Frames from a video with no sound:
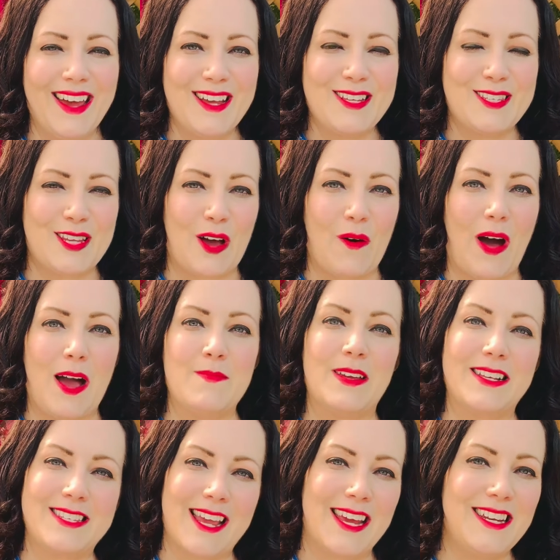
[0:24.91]
So I'm
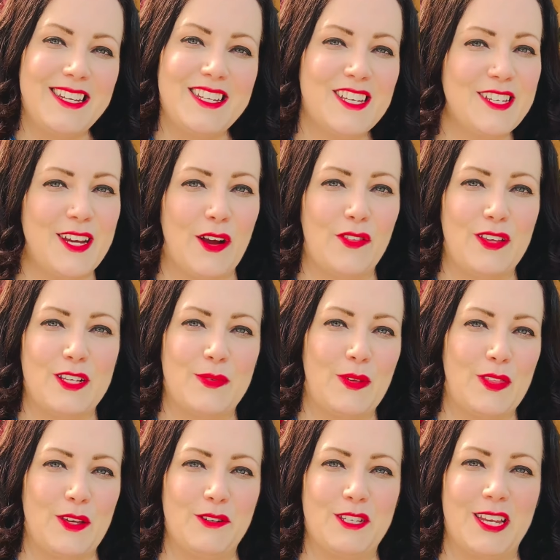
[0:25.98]
excited to share these
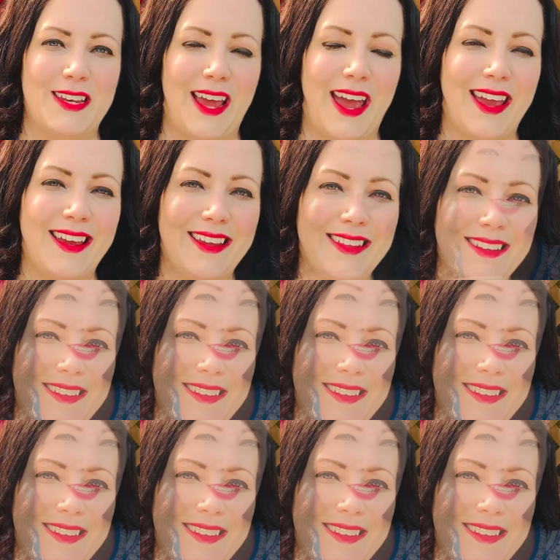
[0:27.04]
with you today.